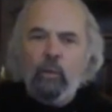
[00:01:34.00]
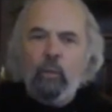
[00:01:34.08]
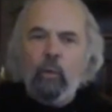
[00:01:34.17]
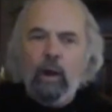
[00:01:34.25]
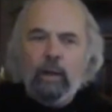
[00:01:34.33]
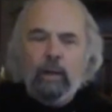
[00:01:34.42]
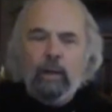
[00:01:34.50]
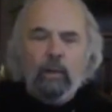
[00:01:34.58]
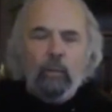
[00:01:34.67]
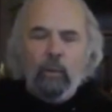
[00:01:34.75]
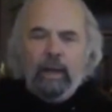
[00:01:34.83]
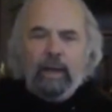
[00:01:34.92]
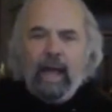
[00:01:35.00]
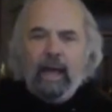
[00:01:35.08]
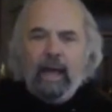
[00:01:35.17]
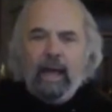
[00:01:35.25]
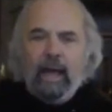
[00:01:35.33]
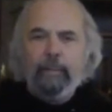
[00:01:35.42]
what
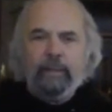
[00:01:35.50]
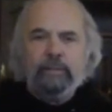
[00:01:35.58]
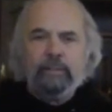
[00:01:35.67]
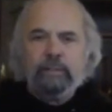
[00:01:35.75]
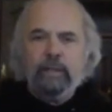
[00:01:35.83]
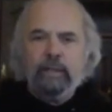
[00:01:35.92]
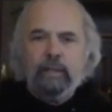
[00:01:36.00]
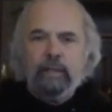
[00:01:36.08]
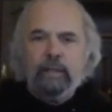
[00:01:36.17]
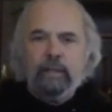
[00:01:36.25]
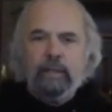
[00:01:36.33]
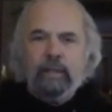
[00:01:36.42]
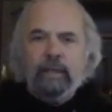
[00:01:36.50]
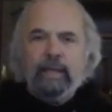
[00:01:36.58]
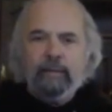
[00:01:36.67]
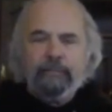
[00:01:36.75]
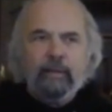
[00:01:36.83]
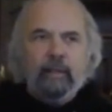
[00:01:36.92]
happens
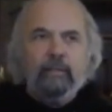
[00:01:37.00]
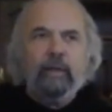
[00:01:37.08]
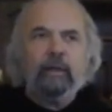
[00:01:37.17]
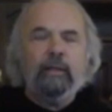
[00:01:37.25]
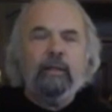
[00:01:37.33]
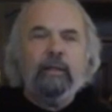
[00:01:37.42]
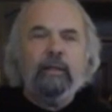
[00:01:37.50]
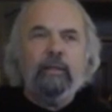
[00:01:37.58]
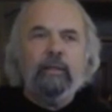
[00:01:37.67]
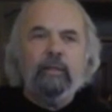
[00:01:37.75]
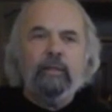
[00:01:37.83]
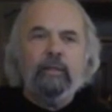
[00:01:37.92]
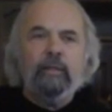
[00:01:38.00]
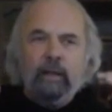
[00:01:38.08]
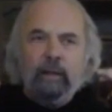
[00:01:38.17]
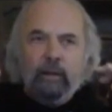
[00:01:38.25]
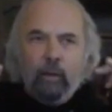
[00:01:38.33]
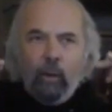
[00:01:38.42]
if
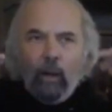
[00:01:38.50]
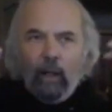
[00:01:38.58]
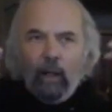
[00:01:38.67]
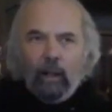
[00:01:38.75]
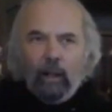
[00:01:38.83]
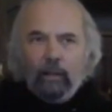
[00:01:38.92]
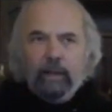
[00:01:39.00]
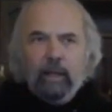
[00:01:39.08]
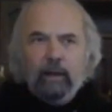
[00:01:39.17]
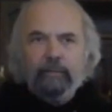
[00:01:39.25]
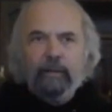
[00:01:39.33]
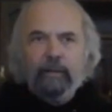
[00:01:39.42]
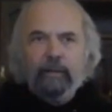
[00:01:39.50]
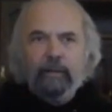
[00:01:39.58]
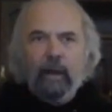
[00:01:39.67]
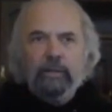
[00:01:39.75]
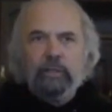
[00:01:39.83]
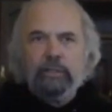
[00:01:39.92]
the quality of
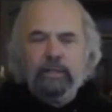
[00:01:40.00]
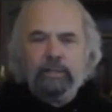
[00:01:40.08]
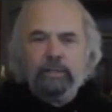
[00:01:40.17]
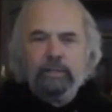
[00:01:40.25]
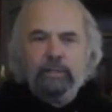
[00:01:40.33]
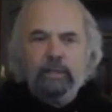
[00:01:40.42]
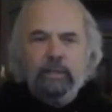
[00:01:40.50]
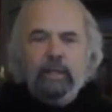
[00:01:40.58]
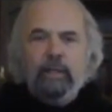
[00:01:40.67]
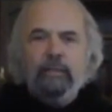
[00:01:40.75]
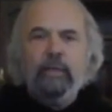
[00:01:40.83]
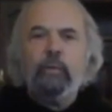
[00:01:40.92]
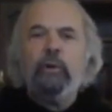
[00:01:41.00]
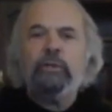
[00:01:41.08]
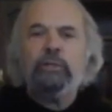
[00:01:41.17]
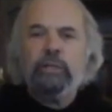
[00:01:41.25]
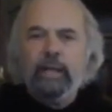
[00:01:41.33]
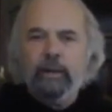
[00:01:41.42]
consciousness that
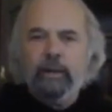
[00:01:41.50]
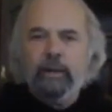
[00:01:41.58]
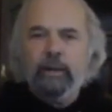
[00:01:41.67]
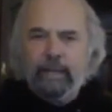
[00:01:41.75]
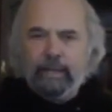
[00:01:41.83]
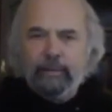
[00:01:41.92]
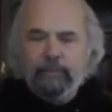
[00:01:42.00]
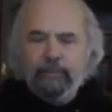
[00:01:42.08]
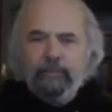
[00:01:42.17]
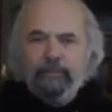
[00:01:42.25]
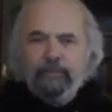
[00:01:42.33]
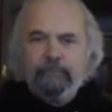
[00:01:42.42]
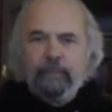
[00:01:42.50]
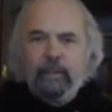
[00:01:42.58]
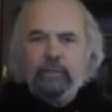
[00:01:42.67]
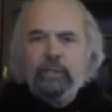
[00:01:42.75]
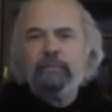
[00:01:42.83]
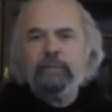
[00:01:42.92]
we're sharing
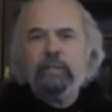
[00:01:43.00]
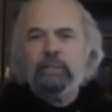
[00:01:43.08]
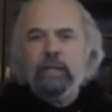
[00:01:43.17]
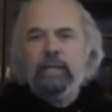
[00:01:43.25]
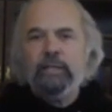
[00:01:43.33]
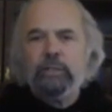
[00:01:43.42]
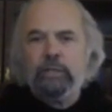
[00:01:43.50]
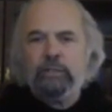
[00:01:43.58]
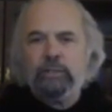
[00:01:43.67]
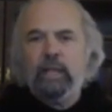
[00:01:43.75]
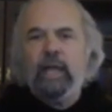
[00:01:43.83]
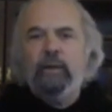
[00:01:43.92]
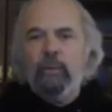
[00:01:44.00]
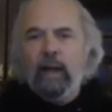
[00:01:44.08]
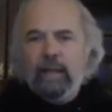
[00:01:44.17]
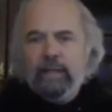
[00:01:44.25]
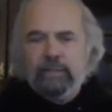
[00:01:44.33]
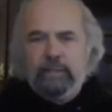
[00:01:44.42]
shifts and changes
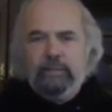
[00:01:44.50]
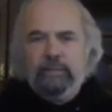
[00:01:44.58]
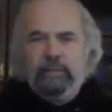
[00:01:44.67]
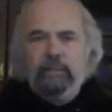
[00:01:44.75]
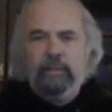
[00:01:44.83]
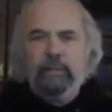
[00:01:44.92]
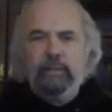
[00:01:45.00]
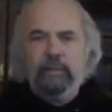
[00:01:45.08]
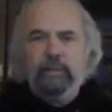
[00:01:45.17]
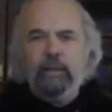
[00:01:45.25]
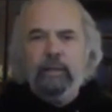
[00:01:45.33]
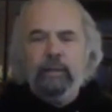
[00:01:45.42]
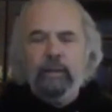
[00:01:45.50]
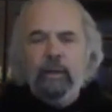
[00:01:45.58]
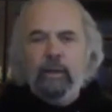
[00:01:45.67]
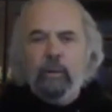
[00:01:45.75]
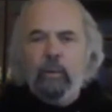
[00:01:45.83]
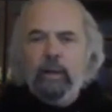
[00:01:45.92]
and rises?
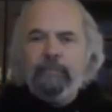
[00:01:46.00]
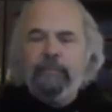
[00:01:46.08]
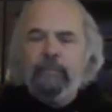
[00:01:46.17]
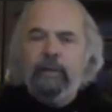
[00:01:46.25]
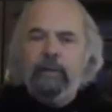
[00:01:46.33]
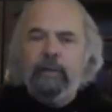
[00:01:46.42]
What if